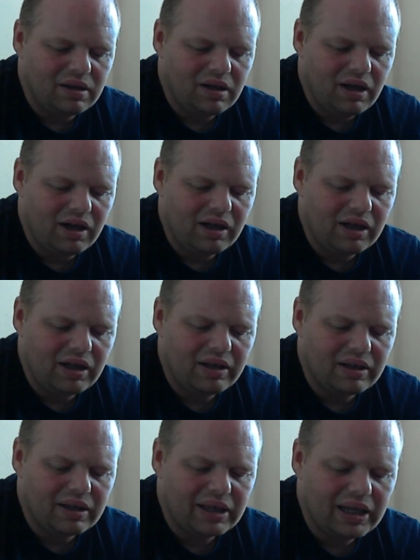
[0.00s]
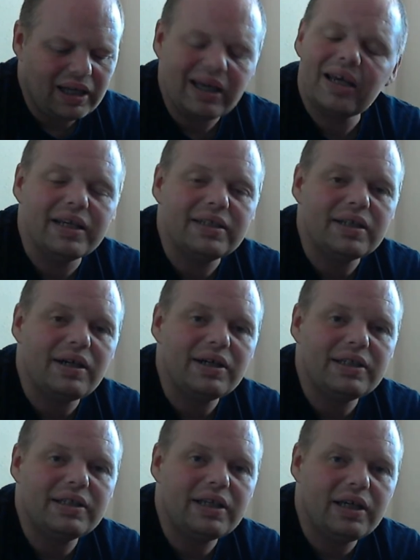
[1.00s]
The thing is,
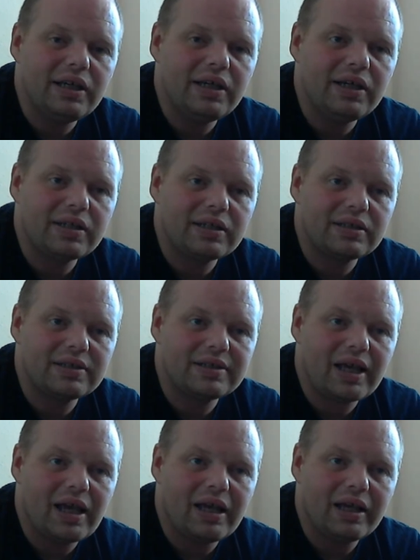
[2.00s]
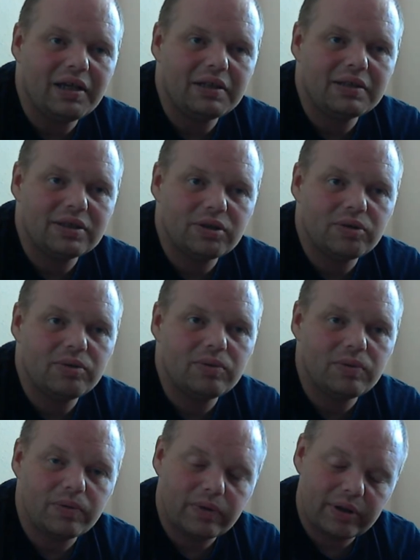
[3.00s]
I did say
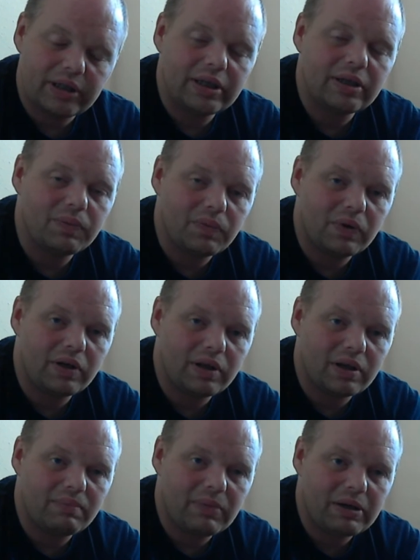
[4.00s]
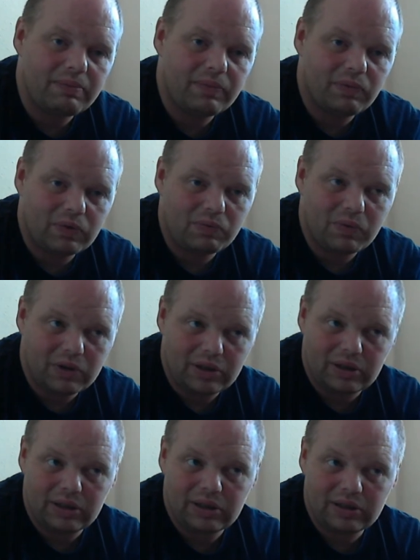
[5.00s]
to one of
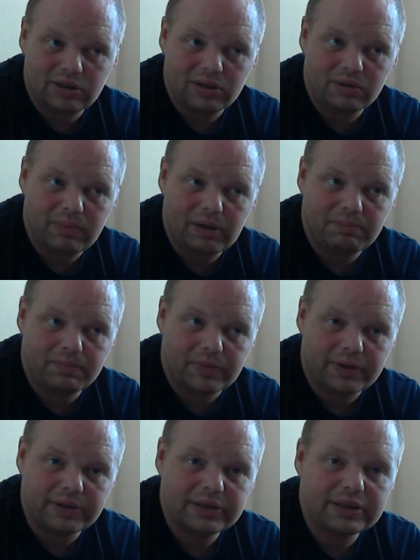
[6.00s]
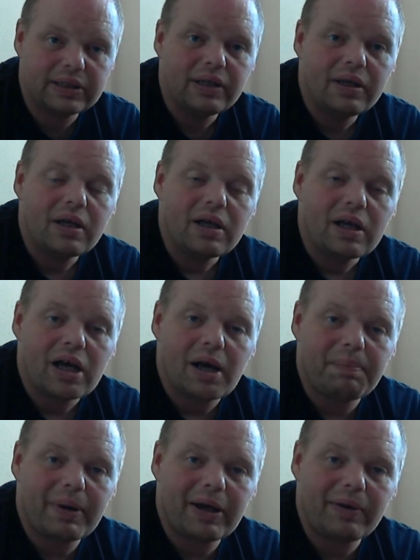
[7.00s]
the two members
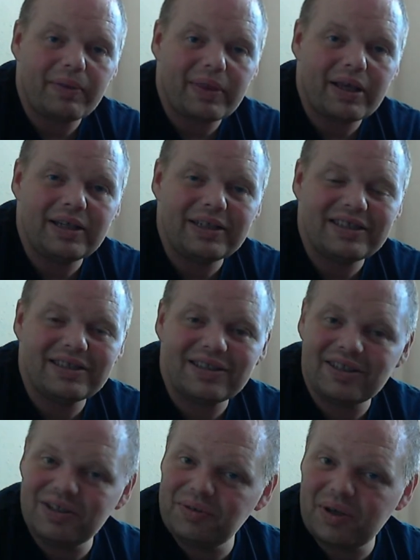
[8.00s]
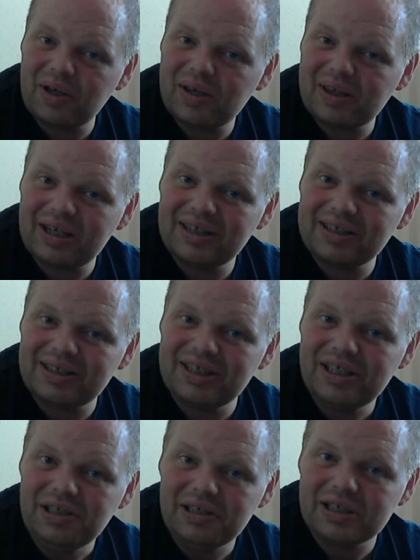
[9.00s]
about things. Things
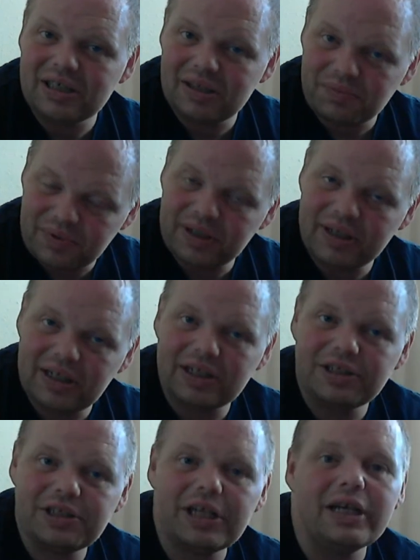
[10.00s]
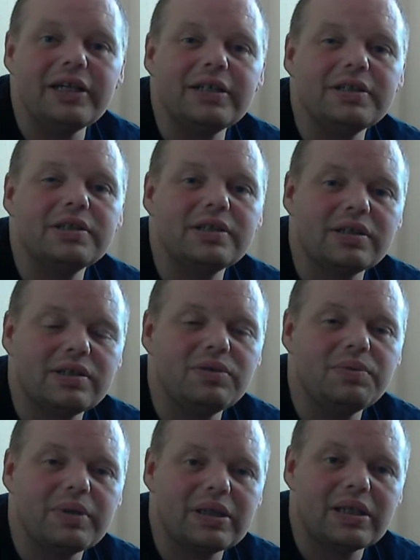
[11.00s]
need to really change to
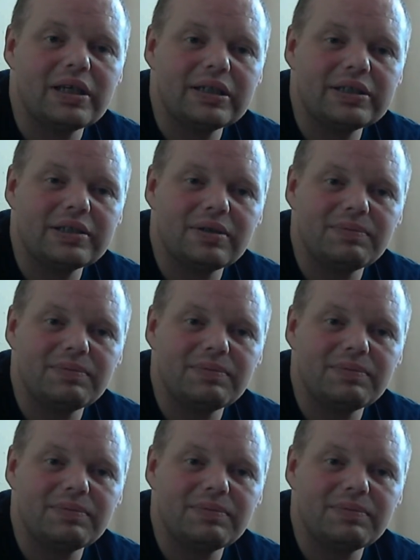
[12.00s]
do with this.